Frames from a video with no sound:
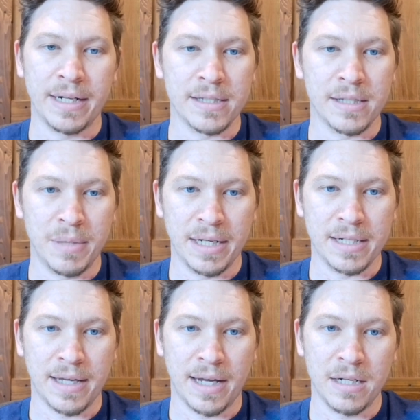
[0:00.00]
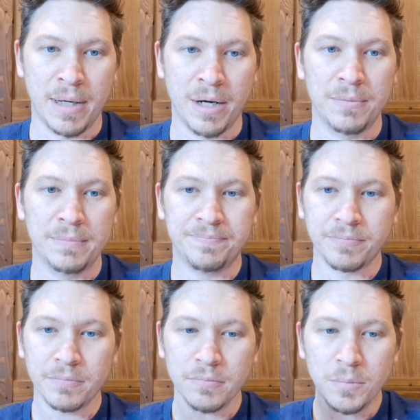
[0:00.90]
somebody excited about
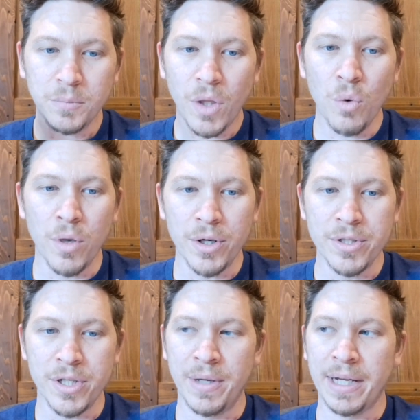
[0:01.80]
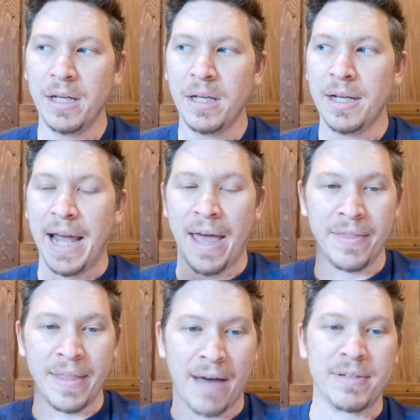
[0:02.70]
what you're doing, and then they
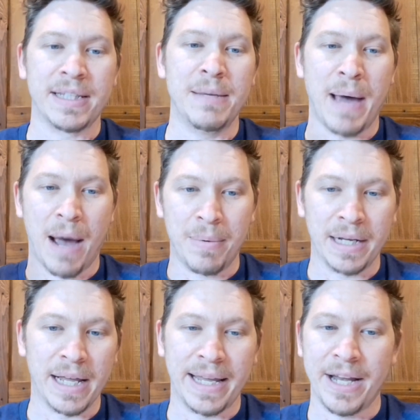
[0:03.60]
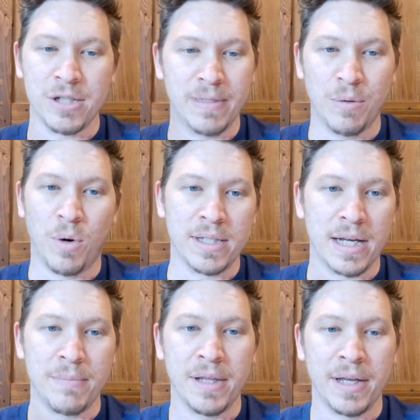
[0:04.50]
have to keep happening. It can't just be a
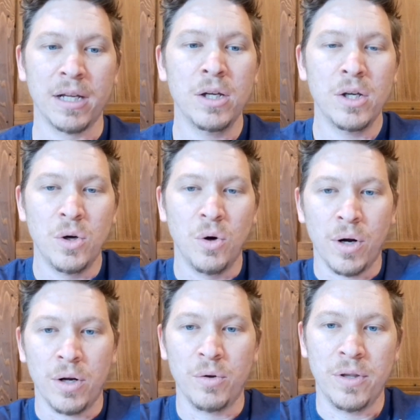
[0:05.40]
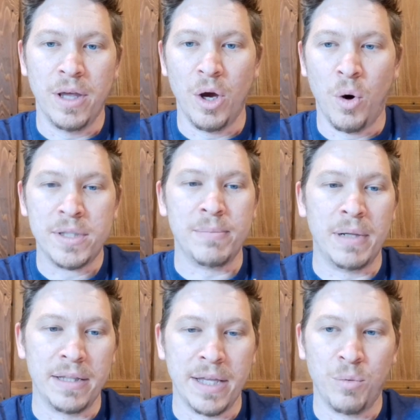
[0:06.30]
one-time thing.
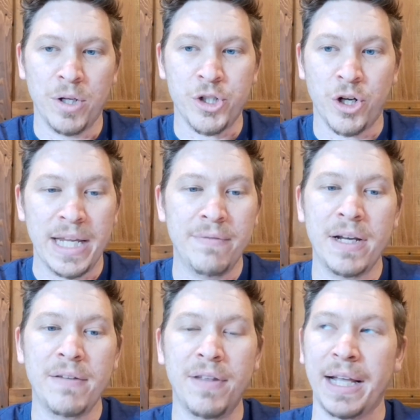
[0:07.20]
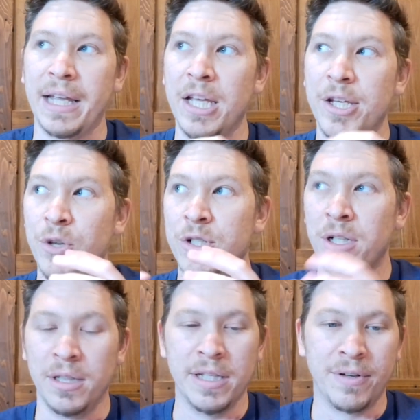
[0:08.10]
Ultimately they will churn, even if like you're
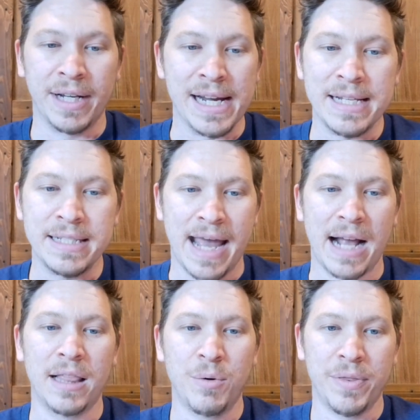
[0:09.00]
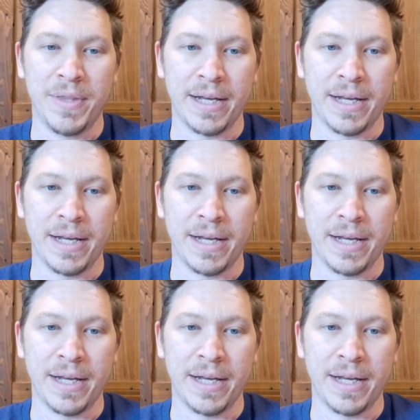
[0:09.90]
delivering exactly what they